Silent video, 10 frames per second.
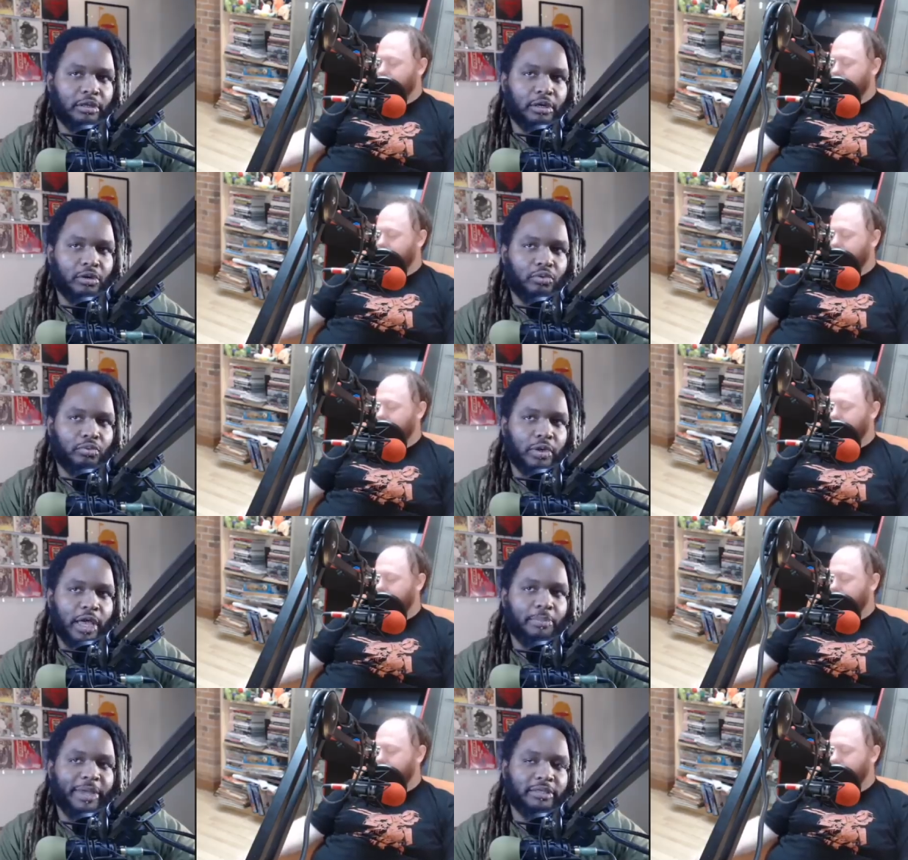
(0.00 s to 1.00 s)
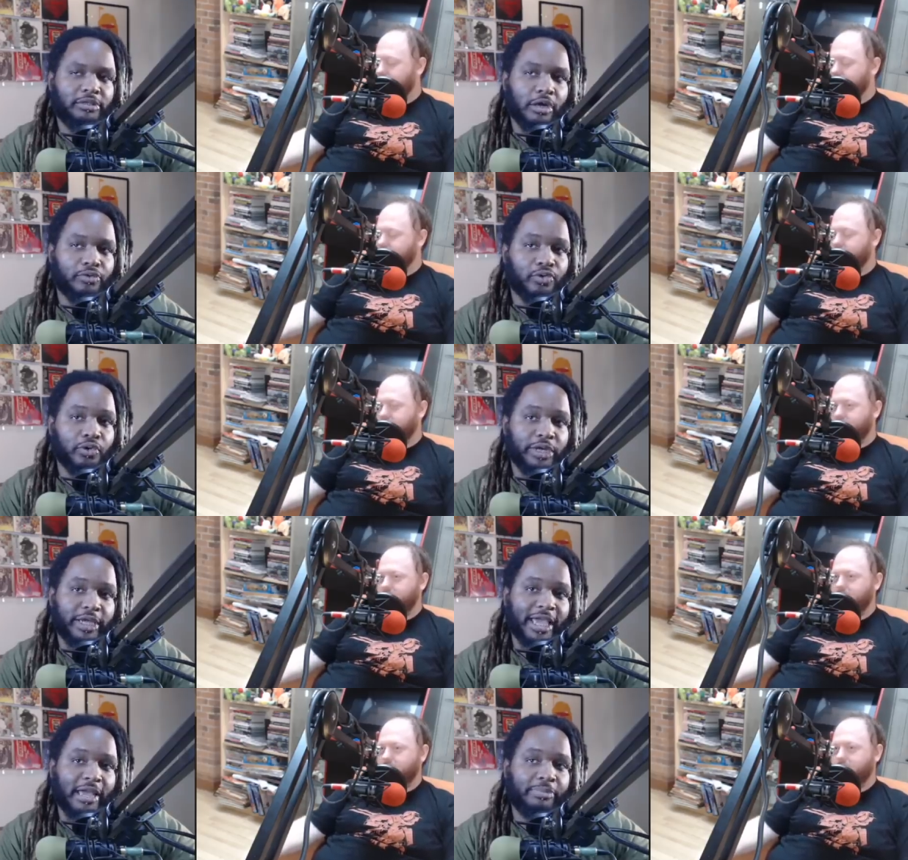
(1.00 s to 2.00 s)
Speaker 1: you know, hell-bent on ruining
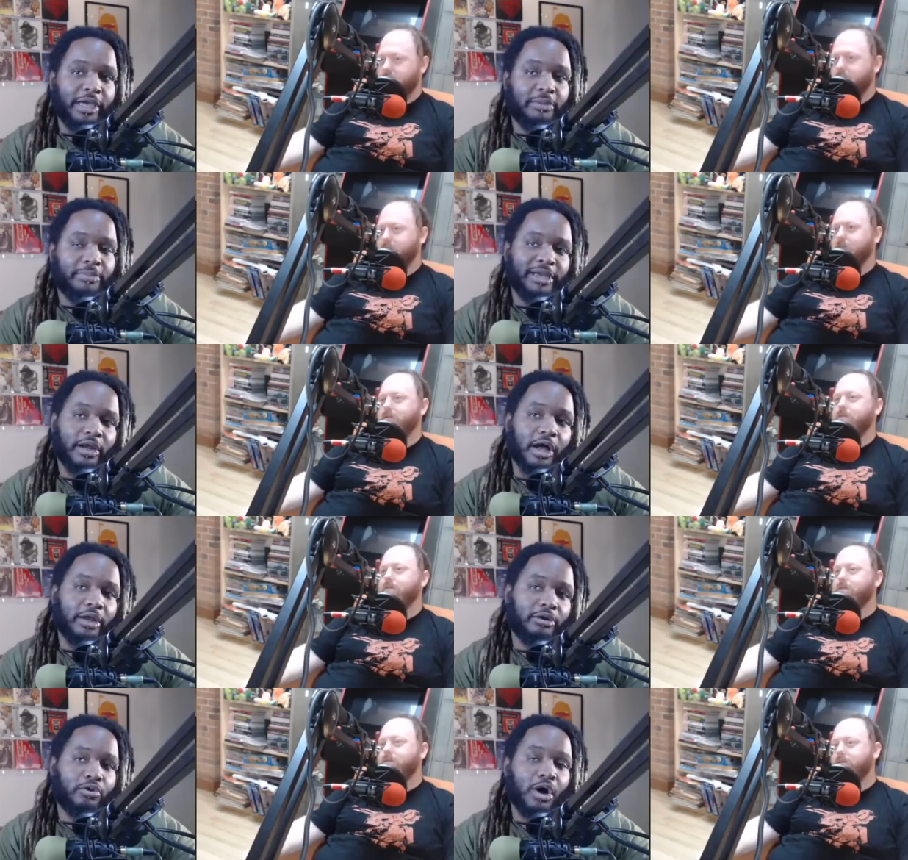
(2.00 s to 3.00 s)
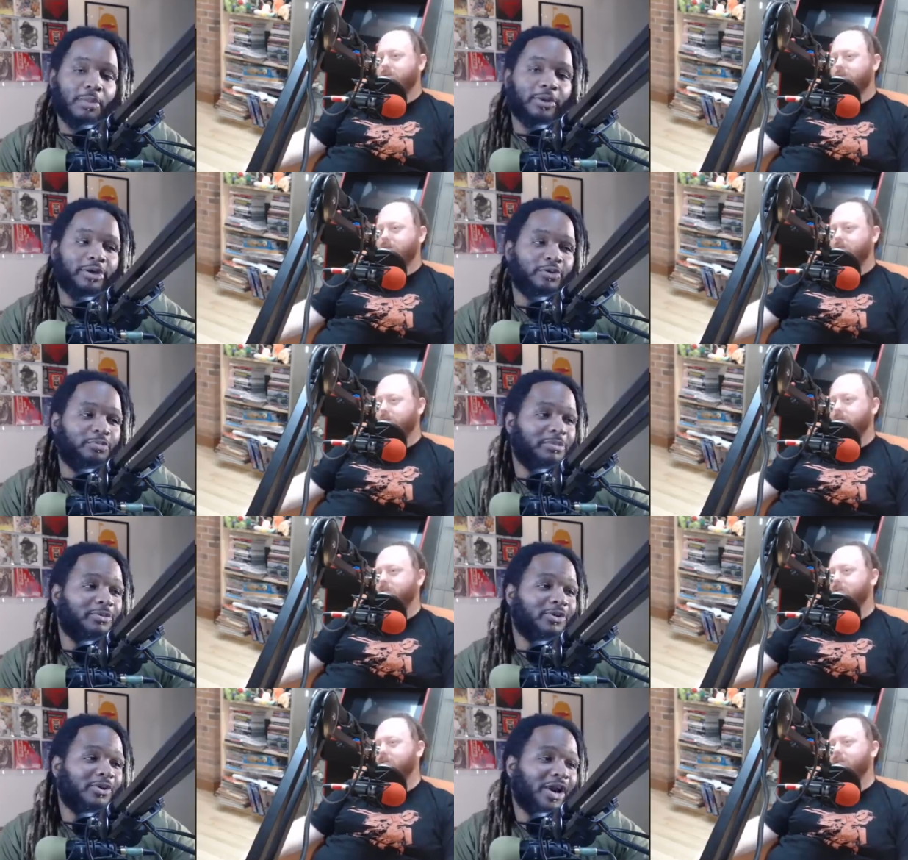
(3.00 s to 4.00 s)
a campaign by not cooperating with
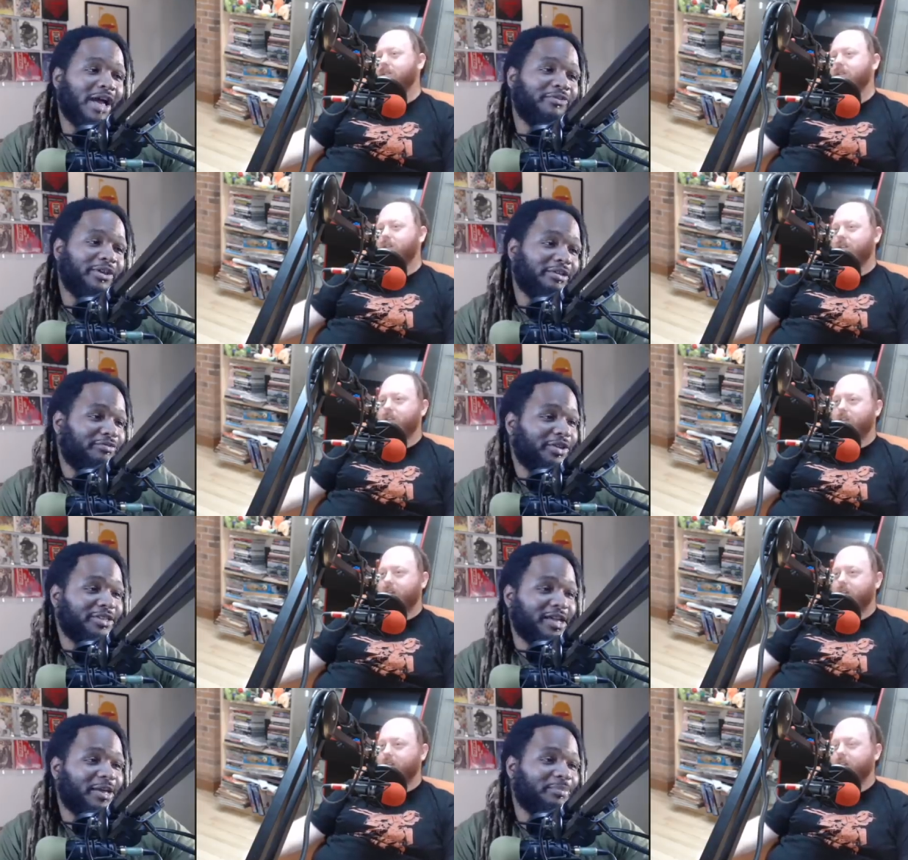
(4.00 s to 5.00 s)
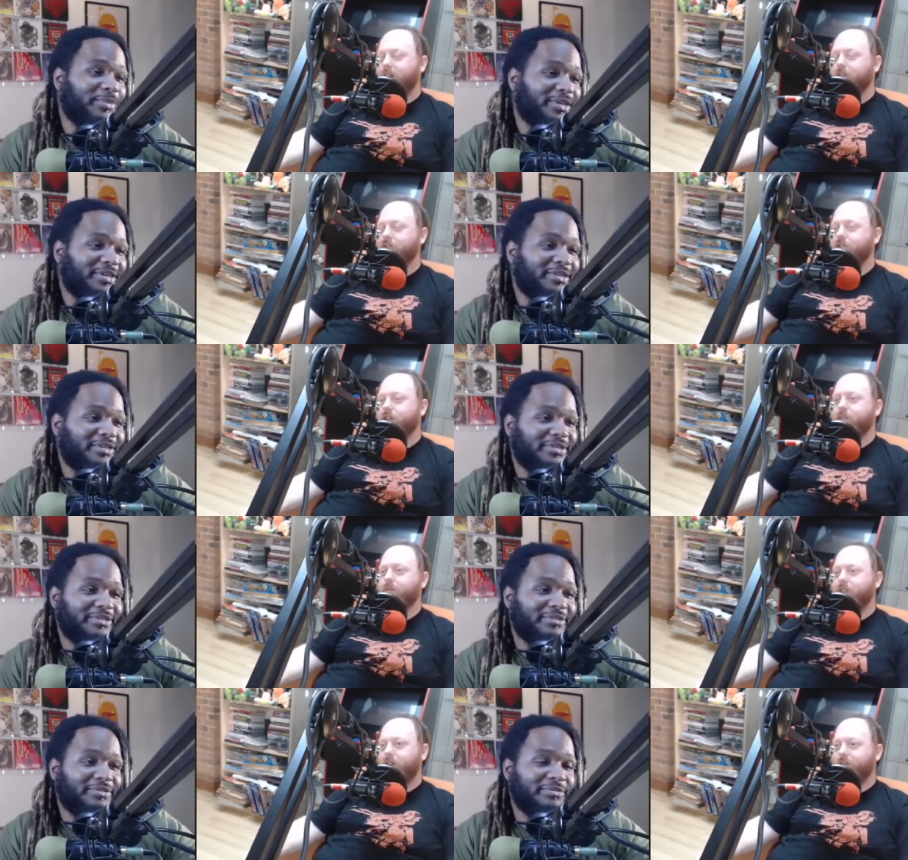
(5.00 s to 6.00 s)
people or having a
Speaker 2: fun yeah, time. They could just shit
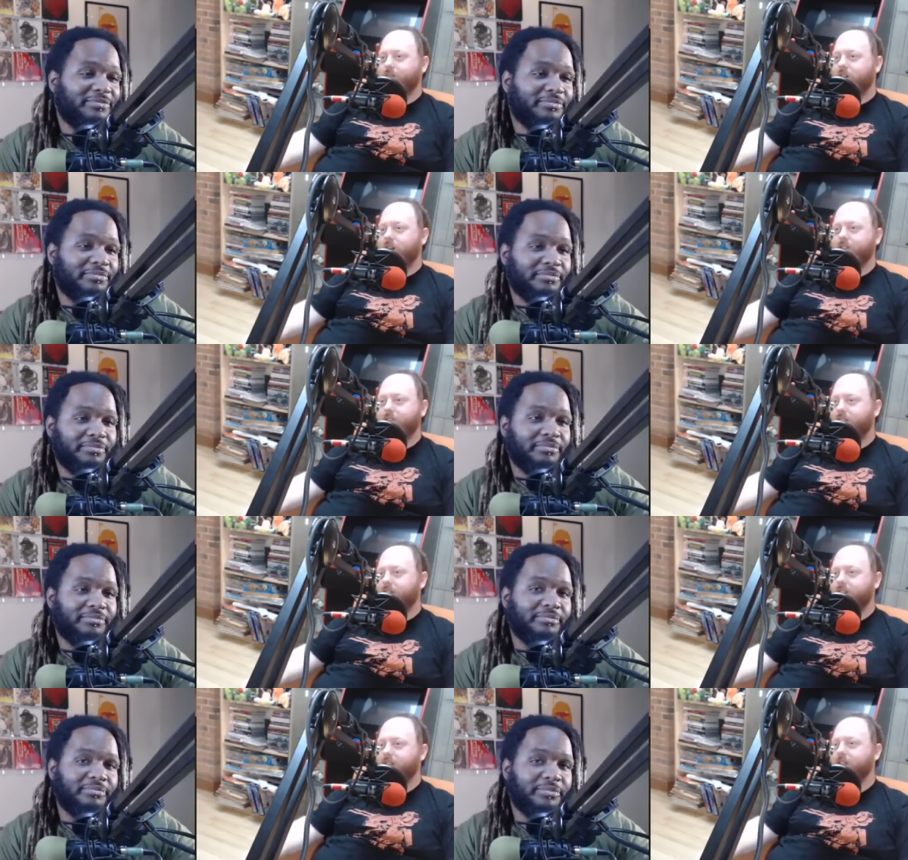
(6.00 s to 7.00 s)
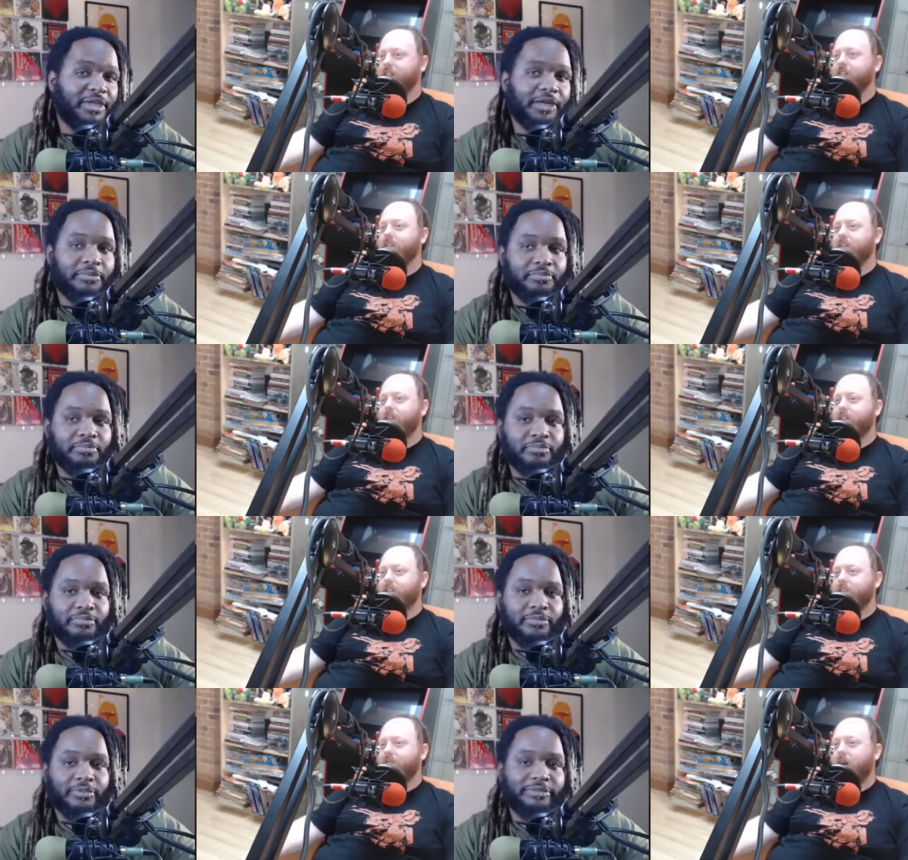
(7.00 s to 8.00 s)
themselves constantly. You know.
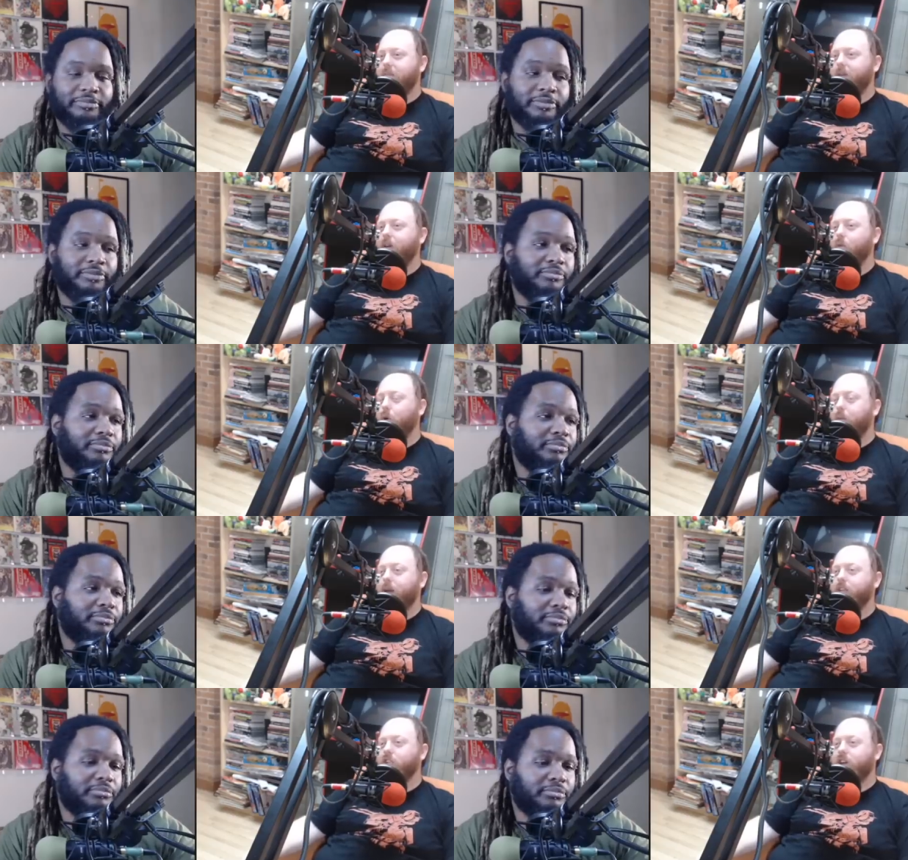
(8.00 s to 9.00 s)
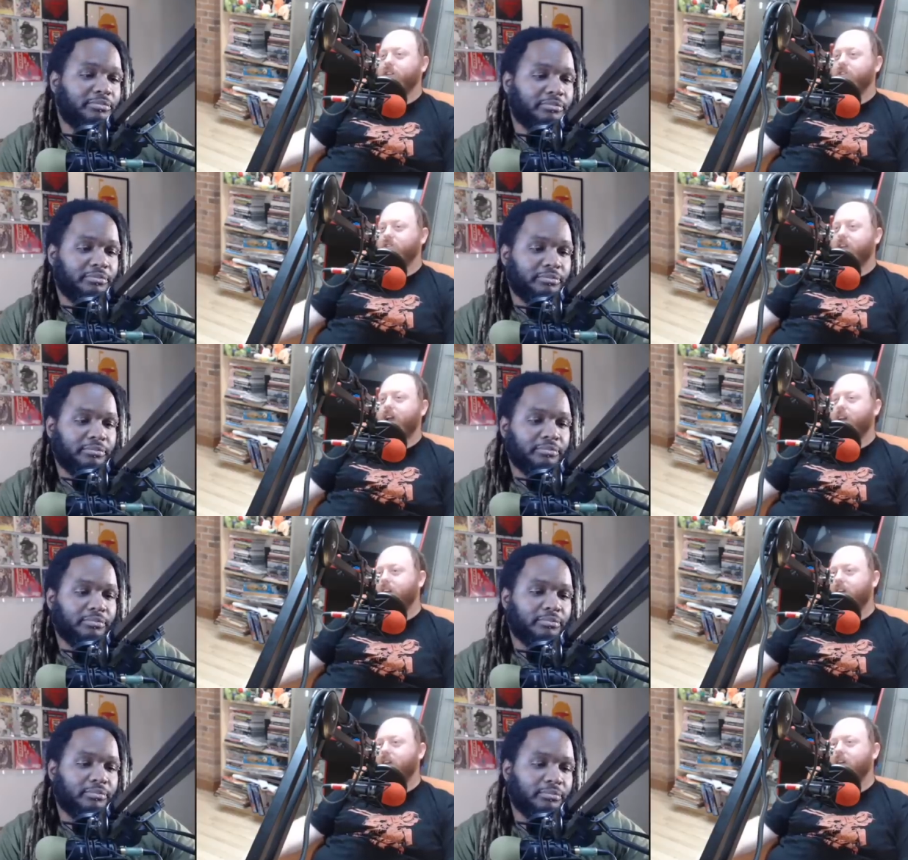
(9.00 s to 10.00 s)
I'm going to roleplay Johnny
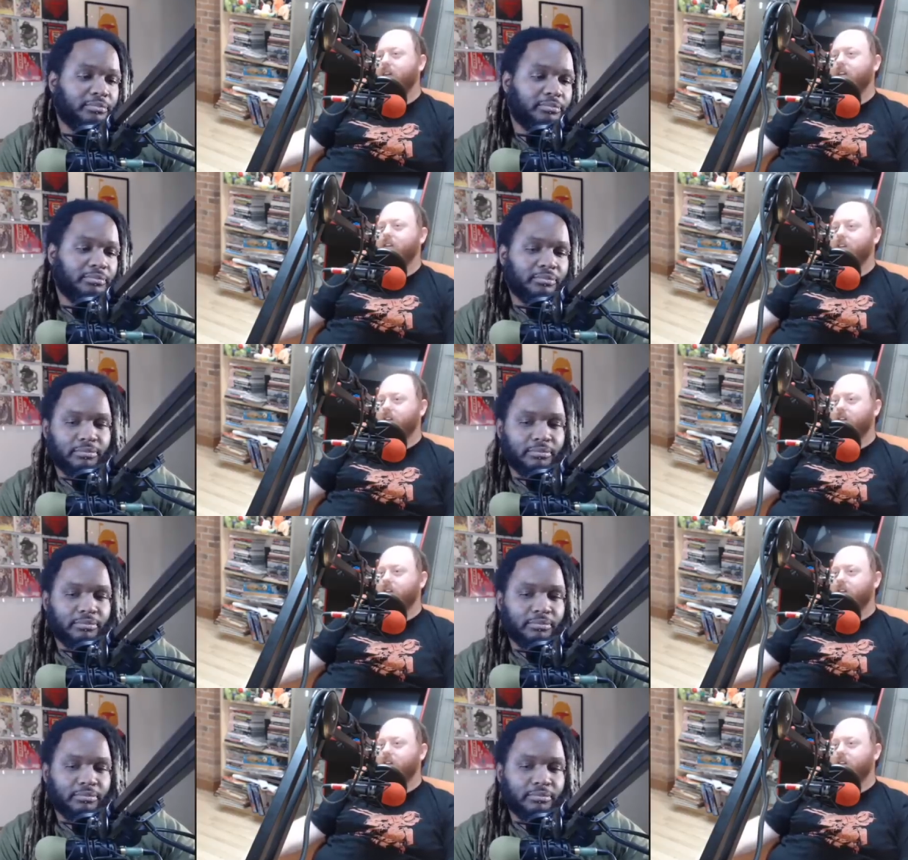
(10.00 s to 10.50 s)
Sasaki in,